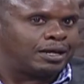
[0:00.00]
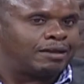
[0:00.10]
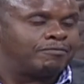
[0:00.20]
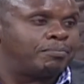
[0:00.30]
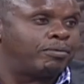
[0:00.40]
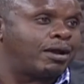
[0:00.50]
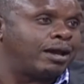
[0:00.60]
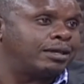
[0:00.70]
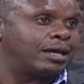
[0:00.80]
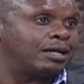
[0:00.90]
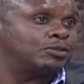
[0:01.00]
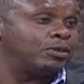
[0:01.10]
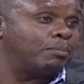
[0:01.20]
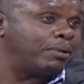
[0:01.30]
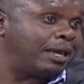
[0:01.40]
every pride comes
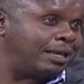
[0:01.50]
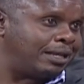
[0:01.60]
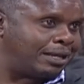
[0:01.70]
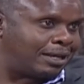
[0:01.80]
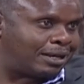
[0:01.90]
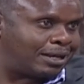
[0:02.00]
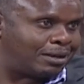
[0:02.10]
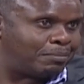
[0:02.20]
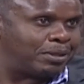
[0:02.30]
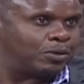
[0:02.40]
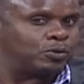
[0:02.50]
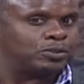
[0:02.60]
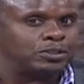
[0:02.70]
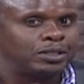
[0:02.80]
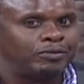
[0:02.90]
with a pain, because there